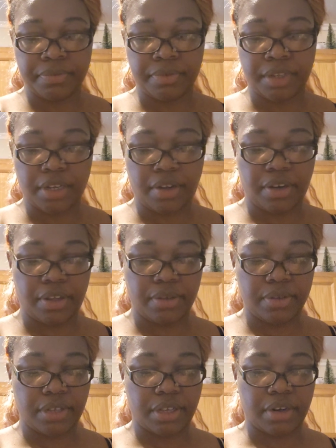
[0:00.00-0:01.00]
Did I already use
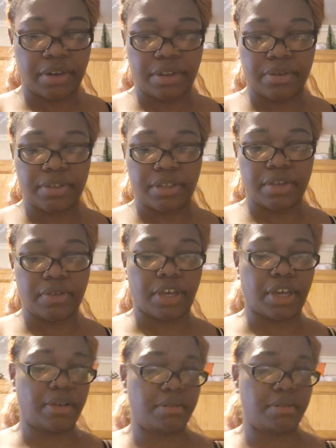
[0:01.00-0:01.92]
that? I already used that. Okay.